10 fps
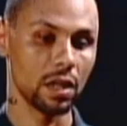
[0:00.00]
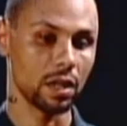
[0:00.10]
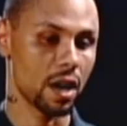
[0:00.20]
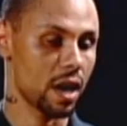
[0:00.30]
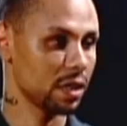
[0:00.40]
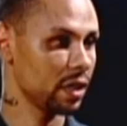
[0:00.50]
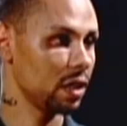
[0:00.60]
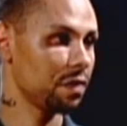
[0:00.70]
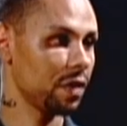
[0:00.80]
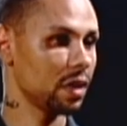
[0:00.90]
God
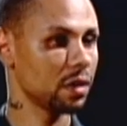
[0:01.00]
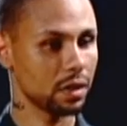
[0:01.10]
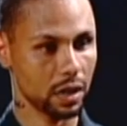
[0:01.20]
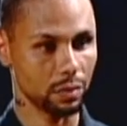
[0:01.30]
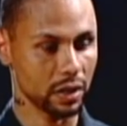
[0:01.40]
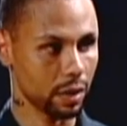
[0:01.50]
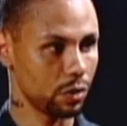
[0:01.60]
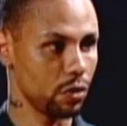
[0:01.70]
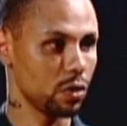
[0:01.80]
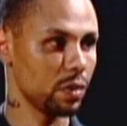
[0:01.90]
sees fit, I'm gonna let him
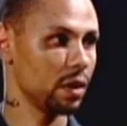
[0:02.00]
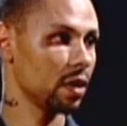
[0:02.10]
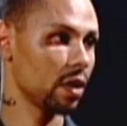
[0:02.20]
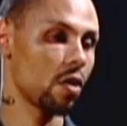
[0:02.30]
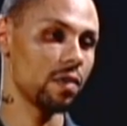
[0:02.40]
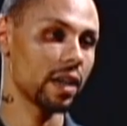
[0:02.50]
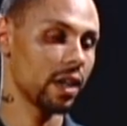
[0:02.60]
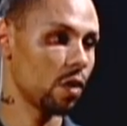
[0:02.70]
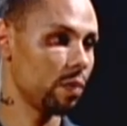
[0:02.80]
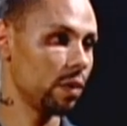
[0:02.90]
use me, and hopefully I can
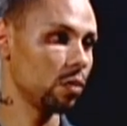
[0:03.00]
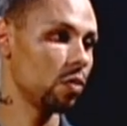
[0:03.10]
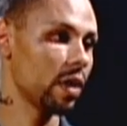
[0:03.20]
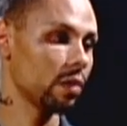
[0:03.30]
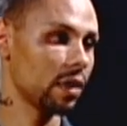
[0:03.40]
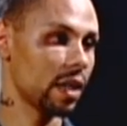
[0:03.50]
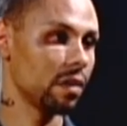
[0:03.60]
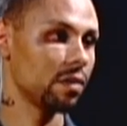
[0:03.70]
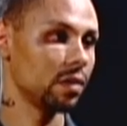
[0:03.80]
help people through making them laugh.